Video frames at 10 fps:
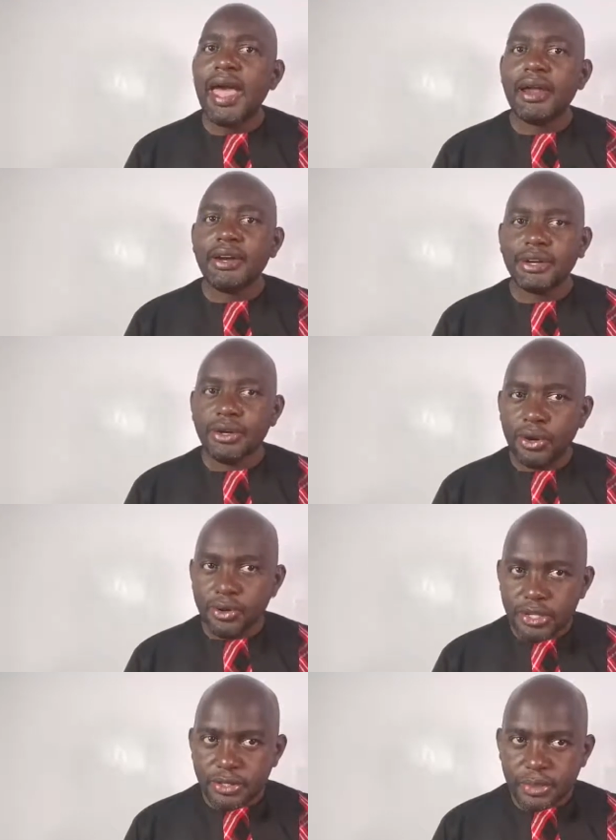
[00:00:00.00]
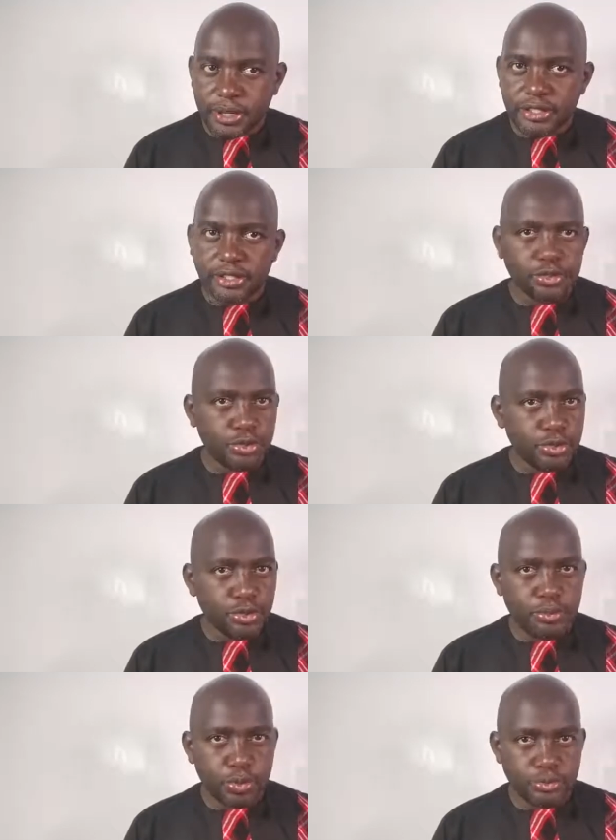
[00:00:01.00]
and nourishment to
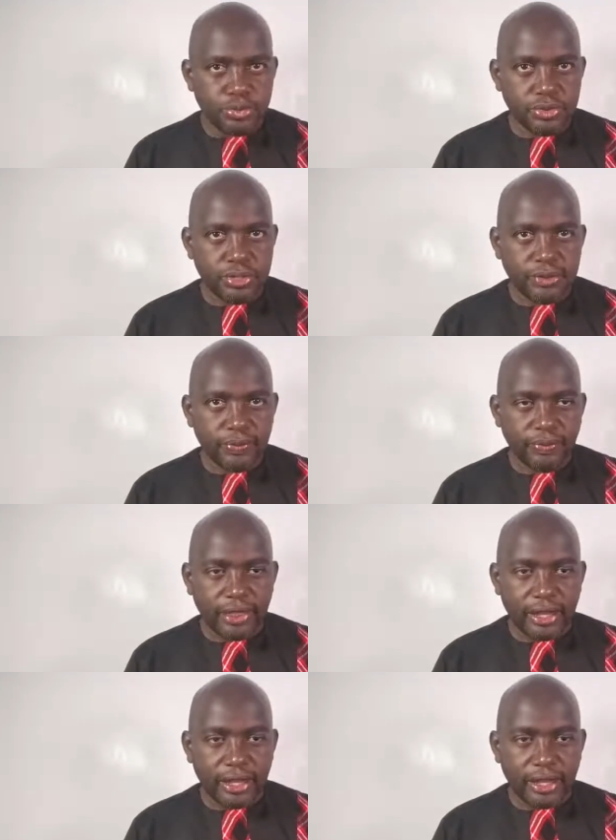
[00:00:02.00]
your bones.